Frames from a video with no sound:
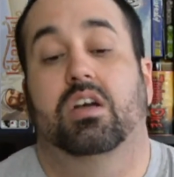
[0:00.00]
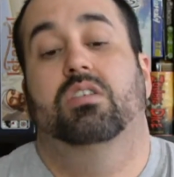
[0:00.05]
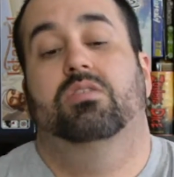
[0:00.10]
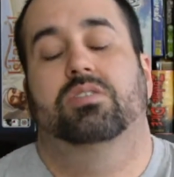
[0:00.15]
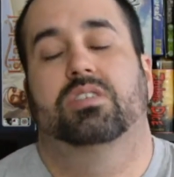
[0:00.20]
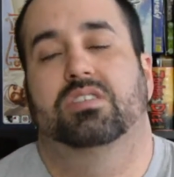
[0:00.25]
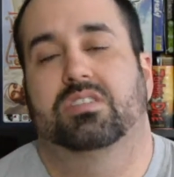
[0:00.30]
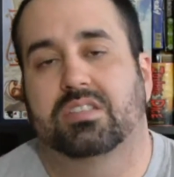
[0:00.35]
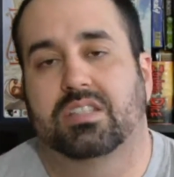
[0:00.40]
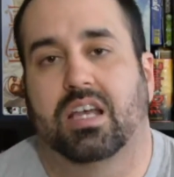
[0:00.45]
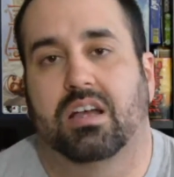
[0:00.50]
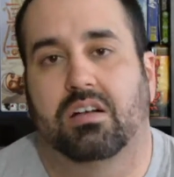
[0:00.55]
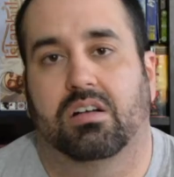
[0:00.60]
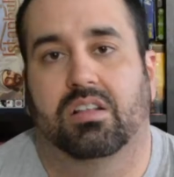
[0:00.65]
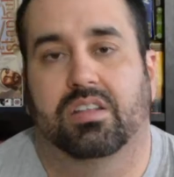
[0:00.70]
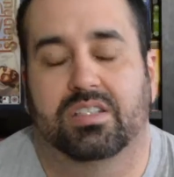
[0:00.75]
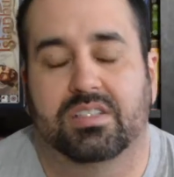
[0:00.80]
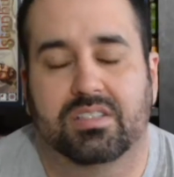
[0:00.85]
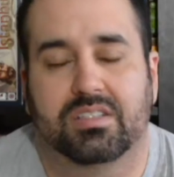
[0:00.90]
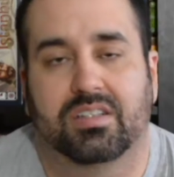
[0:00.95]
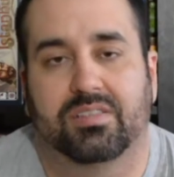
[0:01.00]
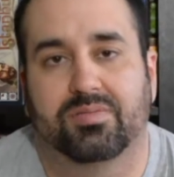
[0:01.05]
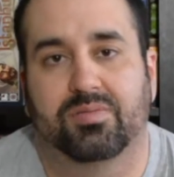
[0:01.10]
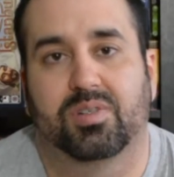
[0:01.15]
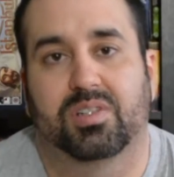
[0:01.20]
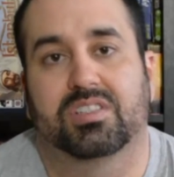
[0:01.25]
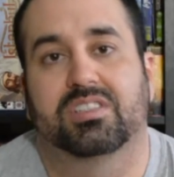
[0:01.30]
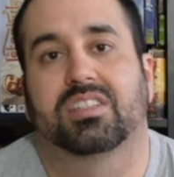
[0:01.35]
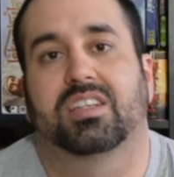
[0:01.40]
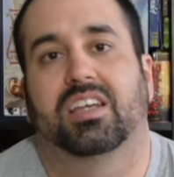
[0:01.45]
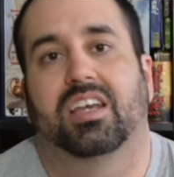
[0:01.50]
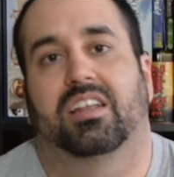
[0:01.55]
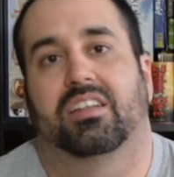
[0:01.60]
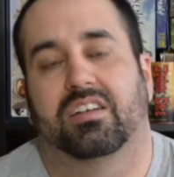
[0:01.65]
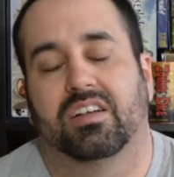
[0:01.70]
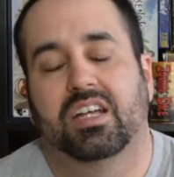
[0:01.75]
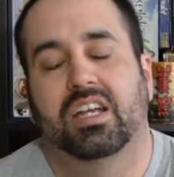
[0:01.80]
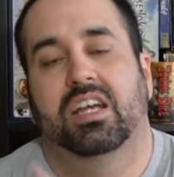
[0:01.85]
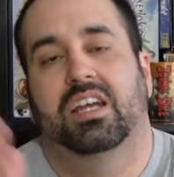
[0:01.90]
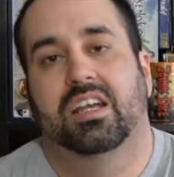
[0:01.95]
oh, this is how all this stuff works
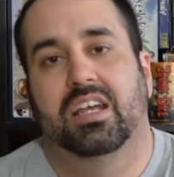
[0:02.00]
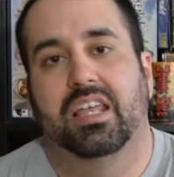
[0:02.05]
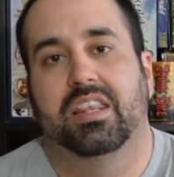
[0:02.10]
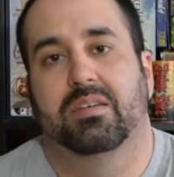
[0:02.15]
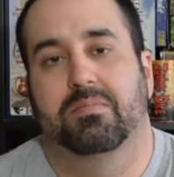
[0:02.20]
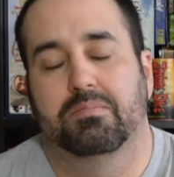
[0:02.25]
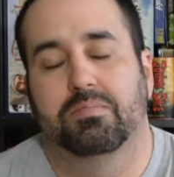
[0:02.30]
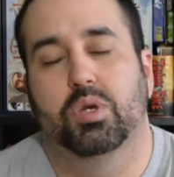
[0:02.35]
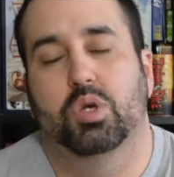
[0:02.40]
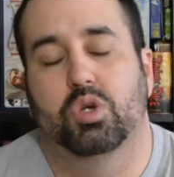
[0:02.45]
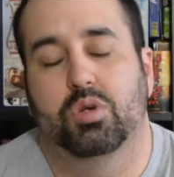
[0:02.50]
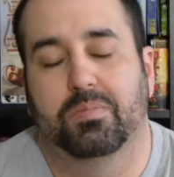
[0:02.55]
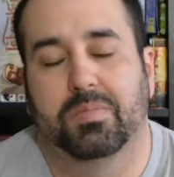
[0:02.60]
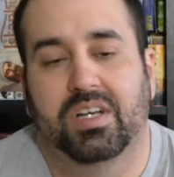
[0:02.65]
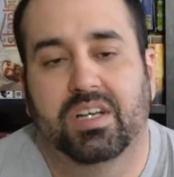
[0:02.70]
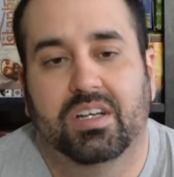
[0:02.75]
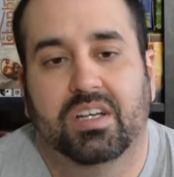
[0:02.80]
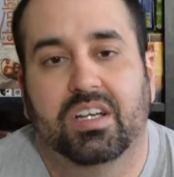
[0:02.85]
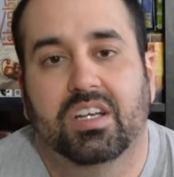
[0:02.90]
together, and then boom,